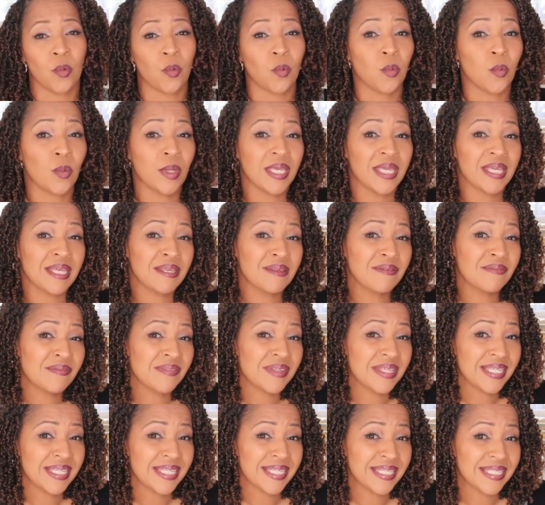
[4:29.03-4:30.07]

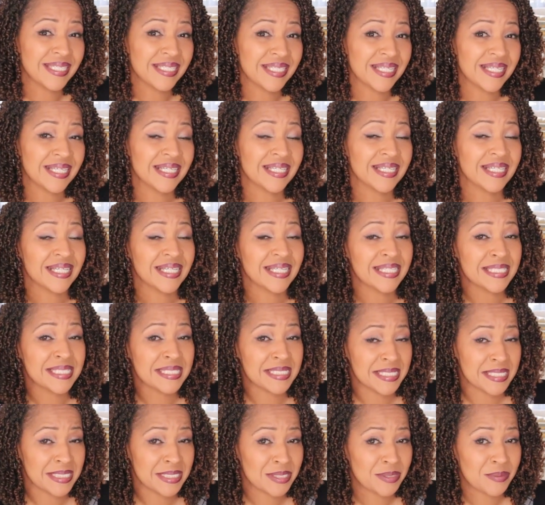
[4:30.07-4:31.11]
weave in a
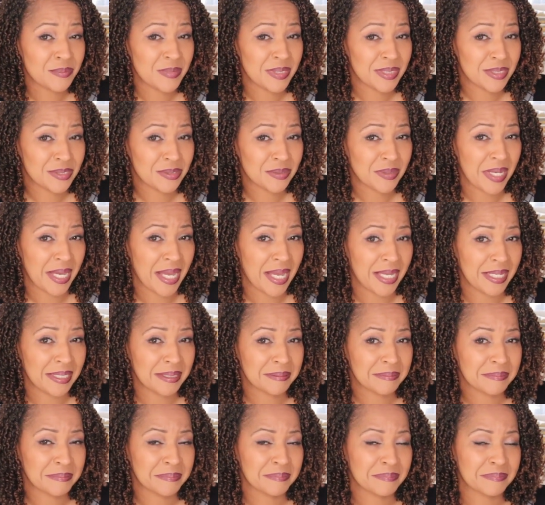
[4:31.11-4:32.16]
sentimental
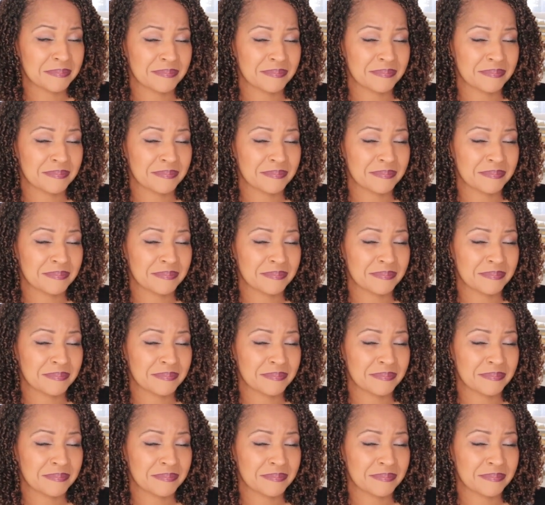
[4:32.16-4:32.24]
item.